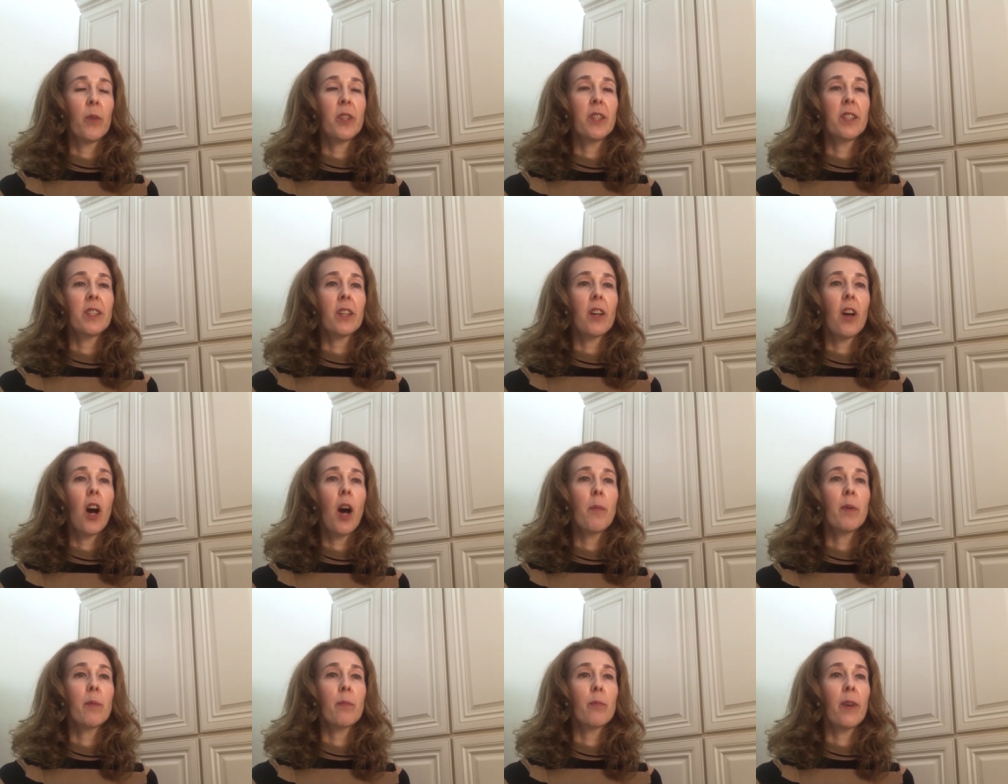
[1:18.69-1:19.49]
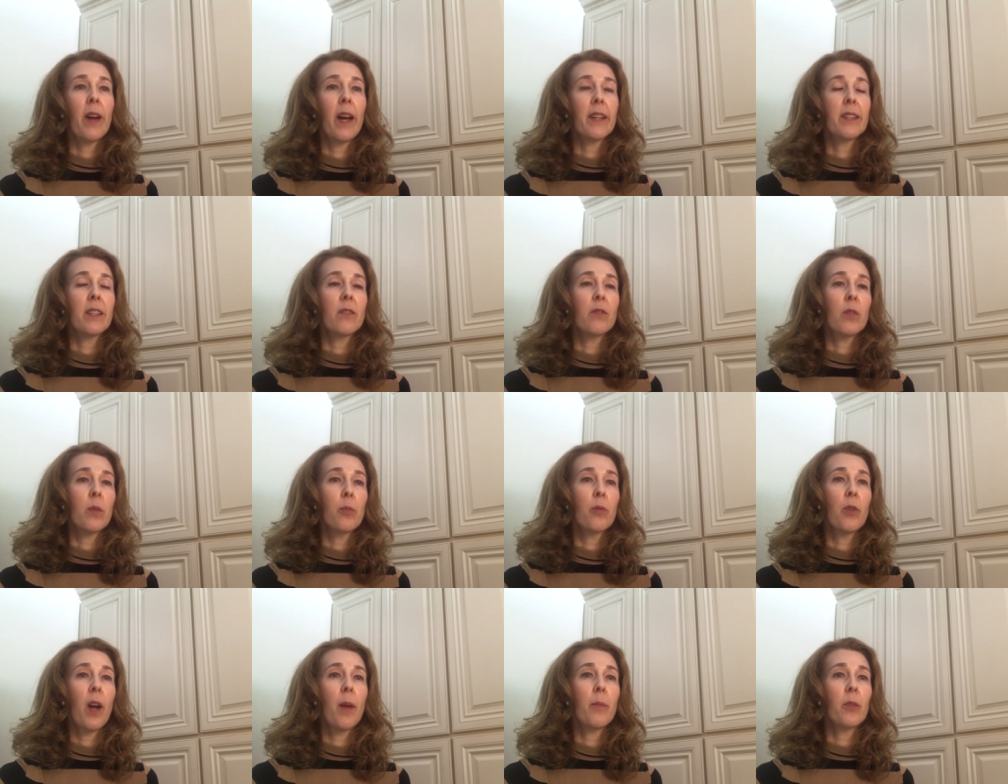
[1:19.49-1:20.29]
which is a common practice for
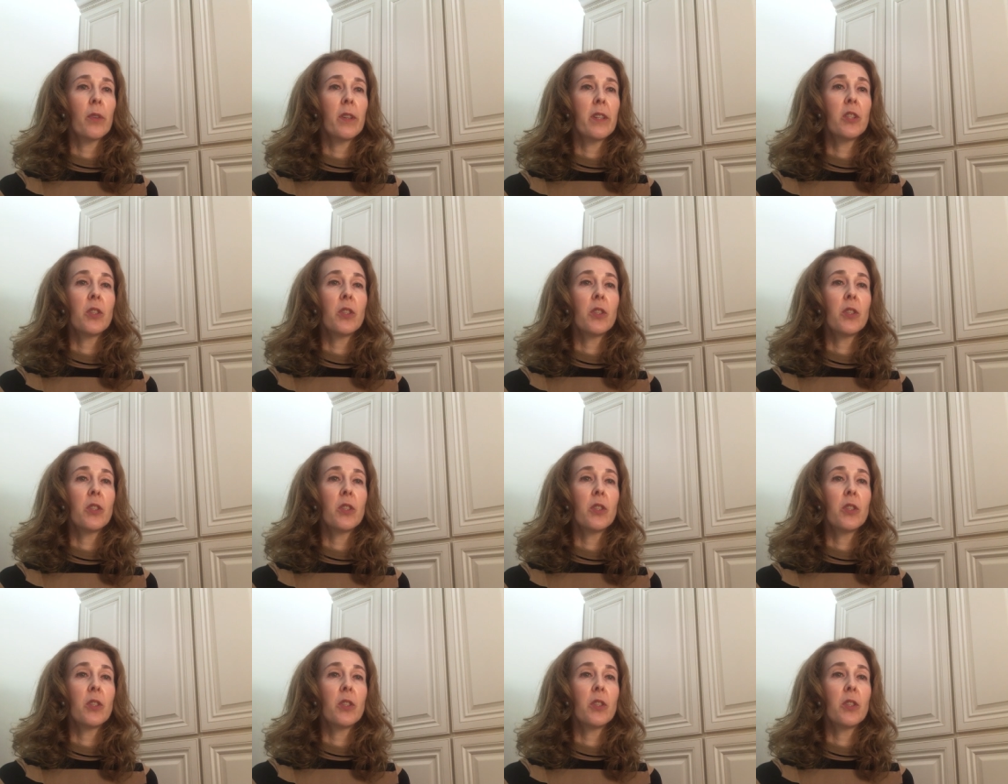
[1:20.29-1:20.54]
primary